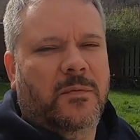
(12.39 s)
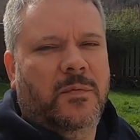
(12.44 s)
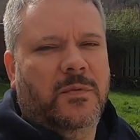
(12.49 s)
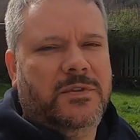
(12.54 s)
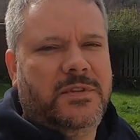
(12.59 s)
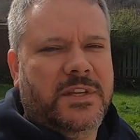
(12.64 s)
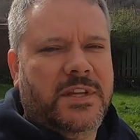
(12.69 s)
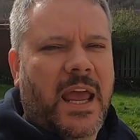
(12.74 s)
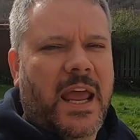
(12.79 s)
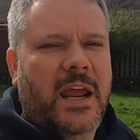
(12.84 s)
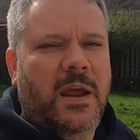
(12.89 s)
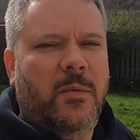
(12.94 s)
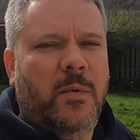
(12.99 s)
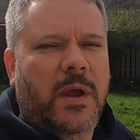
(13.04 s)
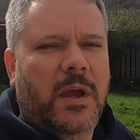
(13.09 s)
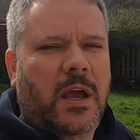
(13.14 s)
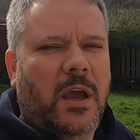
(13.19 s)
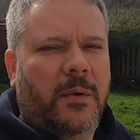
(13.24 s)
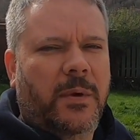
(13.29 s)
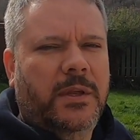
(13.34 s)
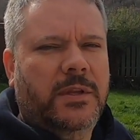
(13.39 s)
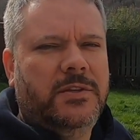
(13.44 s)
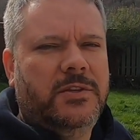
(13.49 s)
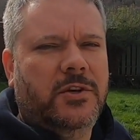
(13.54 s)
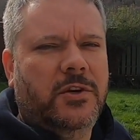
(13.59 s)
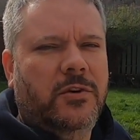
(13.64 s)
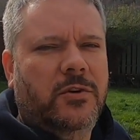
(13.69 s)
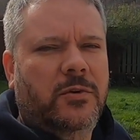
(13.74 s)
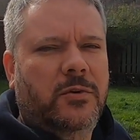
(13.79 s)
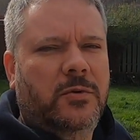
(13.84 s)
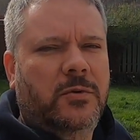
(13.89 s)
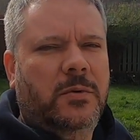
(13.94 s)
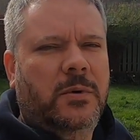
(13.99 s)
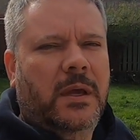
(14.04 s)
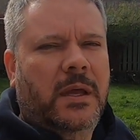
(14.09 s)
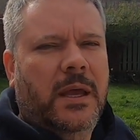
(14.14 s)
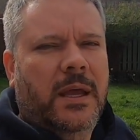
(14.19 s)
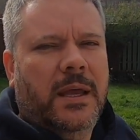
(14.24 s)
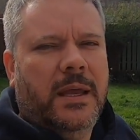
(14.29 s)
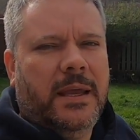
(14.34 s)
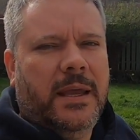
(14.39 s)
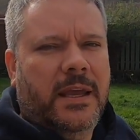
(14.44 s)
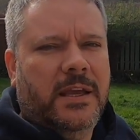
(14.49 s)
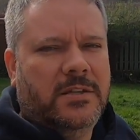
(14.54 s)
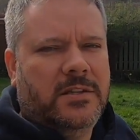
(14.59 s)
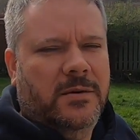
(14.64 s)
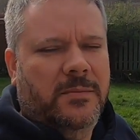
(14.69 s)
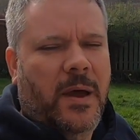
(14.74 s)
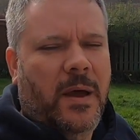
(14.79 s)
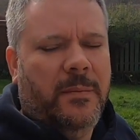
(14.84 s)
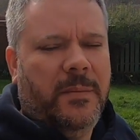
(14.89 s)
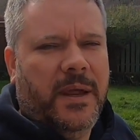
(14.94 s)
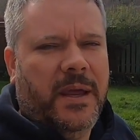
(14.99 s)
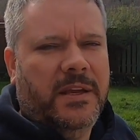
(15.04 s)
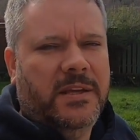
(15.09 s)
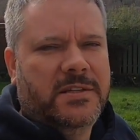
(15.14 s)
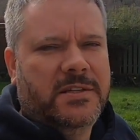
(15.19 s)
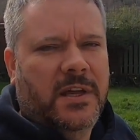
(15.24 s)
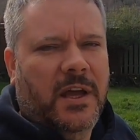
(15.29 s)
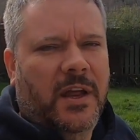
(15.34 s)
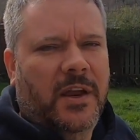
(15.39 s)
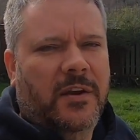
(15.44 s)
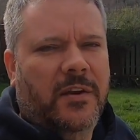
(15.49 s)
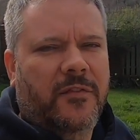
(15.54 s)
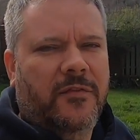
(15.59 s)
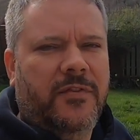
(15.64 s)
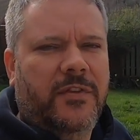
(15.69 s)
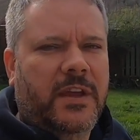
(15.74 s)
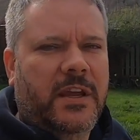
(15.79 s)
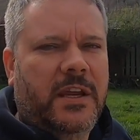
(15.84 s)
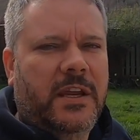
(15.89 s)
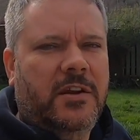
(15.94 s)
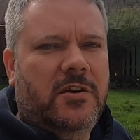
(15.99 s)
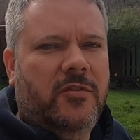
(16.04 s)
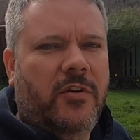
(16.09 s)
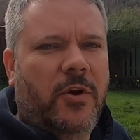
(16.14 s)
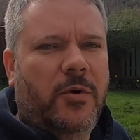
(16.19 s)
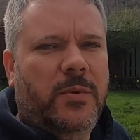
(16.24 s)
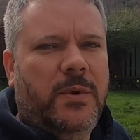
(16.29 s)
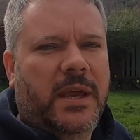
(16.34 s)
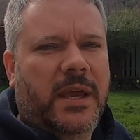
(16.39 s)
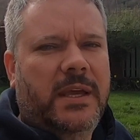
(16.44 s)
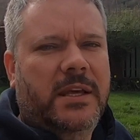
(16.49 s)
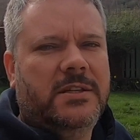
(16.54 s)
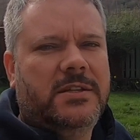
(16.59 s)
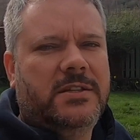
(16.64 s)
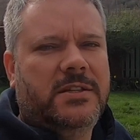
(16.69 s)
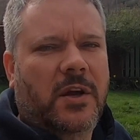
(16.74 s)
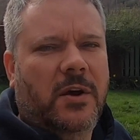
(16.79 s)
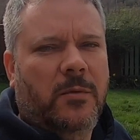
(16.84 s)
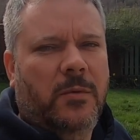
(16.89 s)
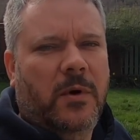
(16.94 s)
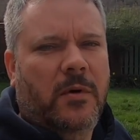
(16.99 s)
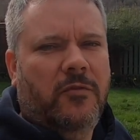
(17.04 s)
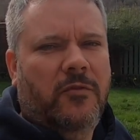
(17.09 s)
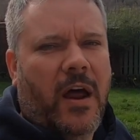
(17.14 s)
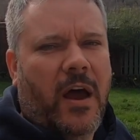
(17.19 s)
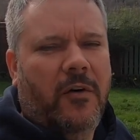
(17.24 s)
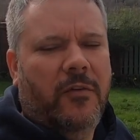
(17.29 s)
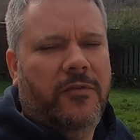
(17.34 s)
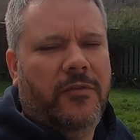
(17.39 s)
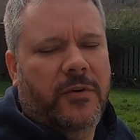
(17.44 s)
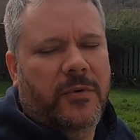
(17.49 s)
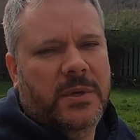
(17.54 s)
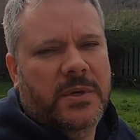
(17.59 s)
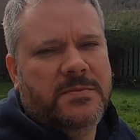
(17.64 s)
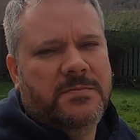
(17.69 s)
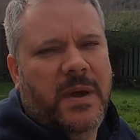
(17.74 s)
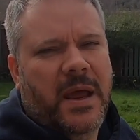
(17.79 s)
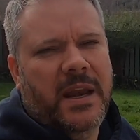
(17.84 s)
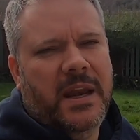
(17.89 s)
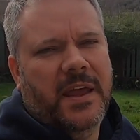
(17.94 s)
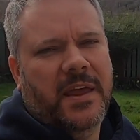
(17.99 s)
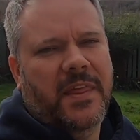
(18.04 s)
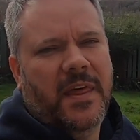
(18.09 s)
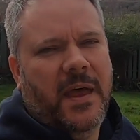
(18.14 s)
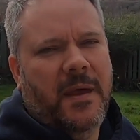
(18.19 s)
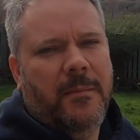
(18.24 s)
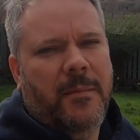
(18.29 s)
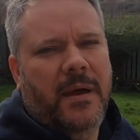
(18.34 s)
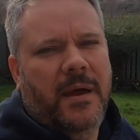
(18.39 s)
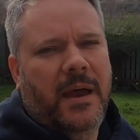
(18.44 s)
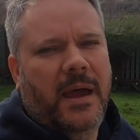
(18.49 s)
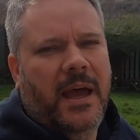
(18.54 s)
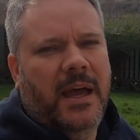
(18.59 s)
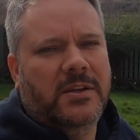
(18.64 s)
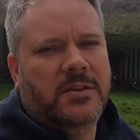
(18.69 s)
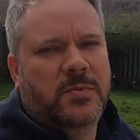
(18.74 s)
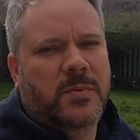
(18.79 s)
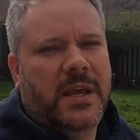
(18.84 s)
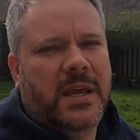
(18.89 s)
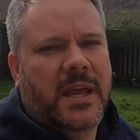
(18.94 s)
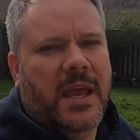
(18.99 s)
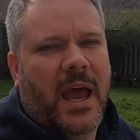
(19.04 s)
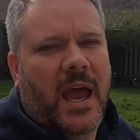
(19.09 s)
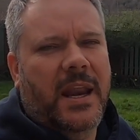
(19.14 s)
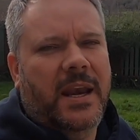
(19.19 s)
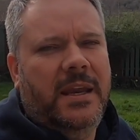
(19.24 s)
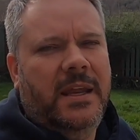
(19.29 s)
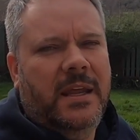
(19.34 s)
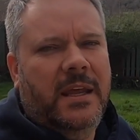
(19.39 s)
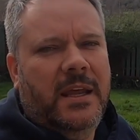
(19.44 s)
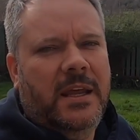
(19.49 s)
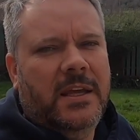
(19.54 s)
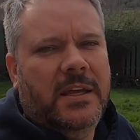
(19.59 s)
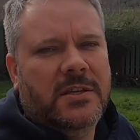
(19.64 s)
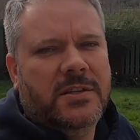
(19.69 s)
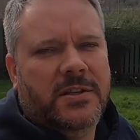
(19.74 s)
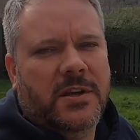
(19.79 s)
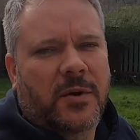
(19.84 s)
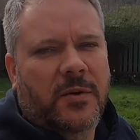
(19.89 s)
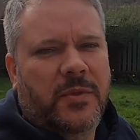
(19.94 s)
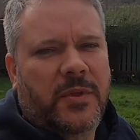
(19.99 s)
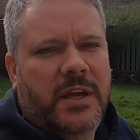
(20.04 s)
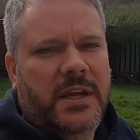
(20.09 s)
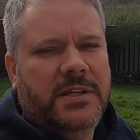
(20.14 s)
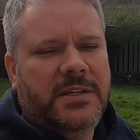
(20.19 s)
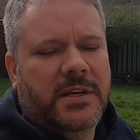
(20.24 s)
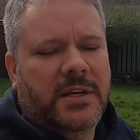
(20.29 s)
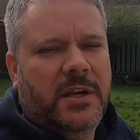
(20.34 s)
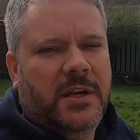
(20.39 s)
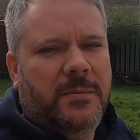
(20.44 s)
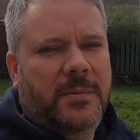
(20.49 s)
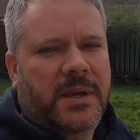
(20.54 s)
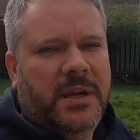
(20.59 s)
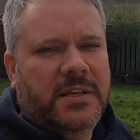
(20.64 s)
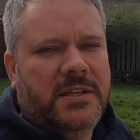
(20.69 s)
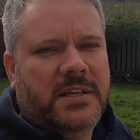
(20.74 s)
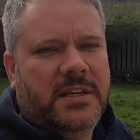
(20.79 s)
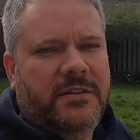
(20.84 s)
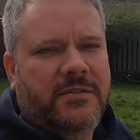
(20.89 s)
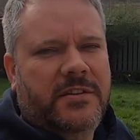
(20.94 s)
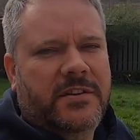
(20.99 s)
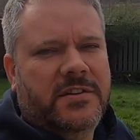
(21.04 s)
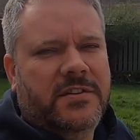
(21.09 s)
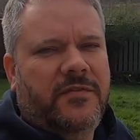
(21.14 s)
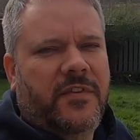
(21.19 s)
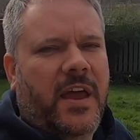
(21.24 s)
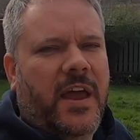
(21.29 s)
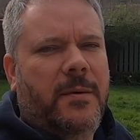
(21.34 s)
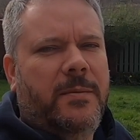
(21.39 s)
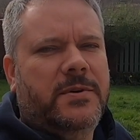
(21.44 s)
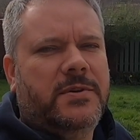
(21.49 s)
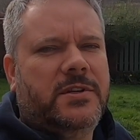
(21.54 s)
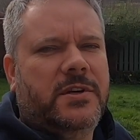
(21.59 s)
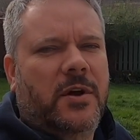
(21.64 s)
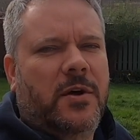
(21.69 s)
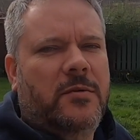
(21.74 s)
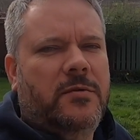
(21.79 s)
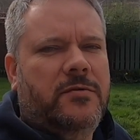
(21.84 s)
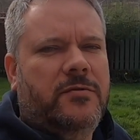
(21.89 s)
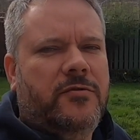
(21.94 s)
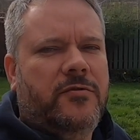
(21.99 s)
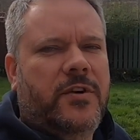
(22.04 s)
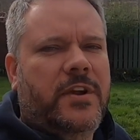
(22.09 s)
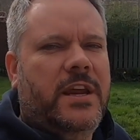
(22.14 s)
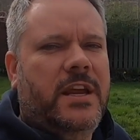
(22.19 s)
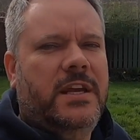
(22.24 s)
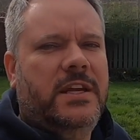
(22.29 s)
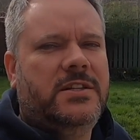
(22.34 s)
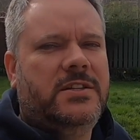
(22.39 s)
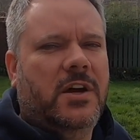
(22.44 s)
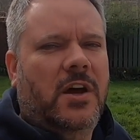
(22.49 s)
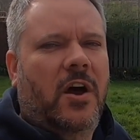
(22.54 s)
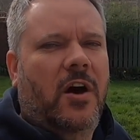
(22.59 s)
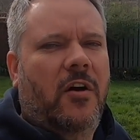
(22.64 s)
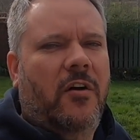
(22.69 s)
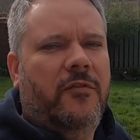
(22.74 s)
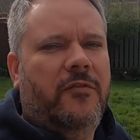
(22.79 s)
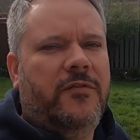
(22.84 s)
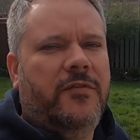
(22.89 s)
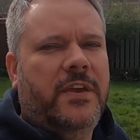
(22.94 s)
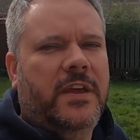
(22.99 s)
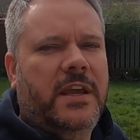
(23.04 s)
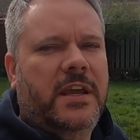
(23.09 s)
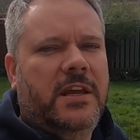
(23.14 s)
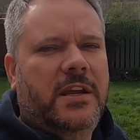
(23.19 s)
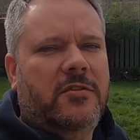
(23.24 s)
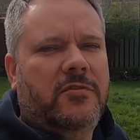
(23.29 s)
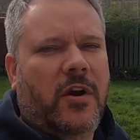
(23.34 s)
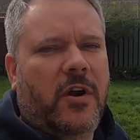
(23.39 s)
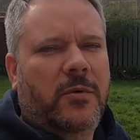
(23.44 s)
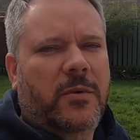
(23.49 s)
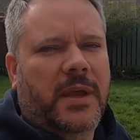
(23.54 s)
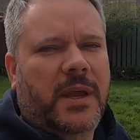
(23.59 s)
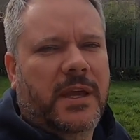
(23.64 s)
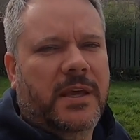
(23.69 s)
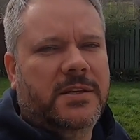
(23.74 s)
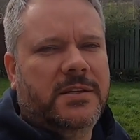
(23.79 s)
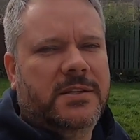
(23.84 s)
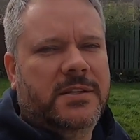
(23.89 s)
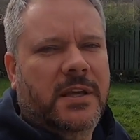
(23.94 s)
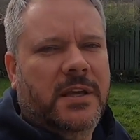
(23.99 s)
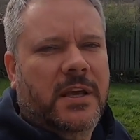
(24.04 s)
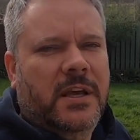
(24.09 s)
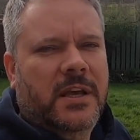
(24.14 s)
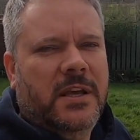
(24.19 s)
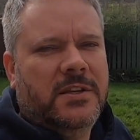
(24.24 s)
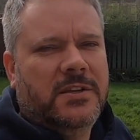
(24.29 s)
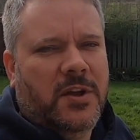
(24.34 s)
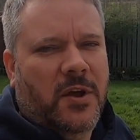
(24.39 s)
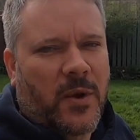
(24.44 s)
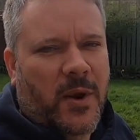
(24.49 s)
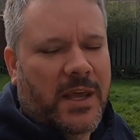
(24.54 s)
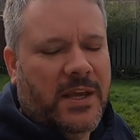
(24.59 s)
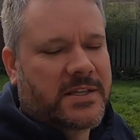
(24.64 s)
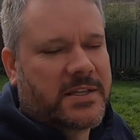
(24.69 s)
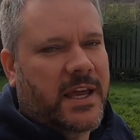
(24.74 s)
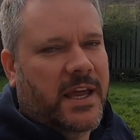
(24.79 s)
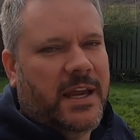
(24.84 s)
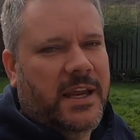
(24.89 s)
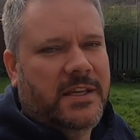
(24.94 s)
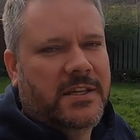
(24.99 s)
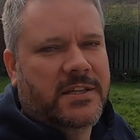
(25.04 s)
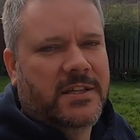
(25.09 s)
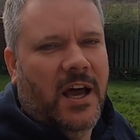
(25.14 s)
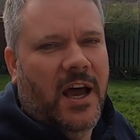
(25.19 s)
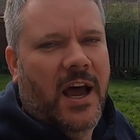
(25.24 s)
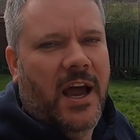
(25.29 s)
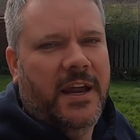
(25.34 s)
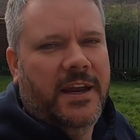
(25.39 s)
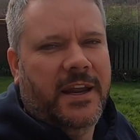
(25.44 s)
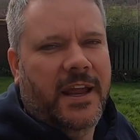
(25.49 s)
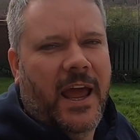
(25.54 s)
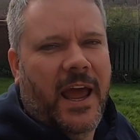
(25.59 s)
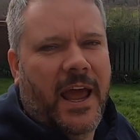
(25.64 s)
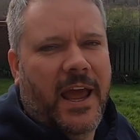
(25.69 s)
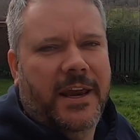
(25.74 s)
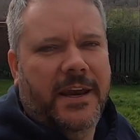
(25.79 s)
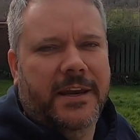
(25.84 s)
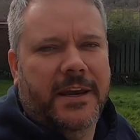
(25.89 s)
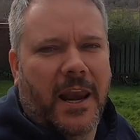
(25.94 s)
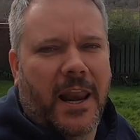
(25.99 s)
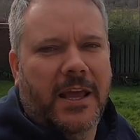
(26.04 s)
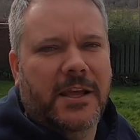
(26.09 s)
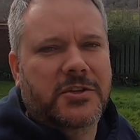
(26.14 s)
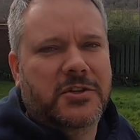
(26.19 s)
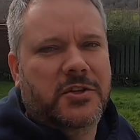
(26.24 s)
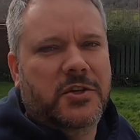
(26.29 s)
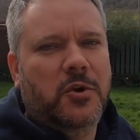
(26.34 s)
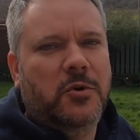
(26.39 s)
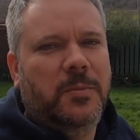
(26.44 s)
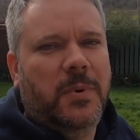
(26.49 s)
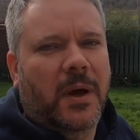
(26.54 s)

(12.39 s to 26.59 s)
Today we're going to get some updates done of the grow kits, so we'll rattle through as many of them as we can. So these are going to be a series of episode 3s of the grow kits. So let's get inside and let's do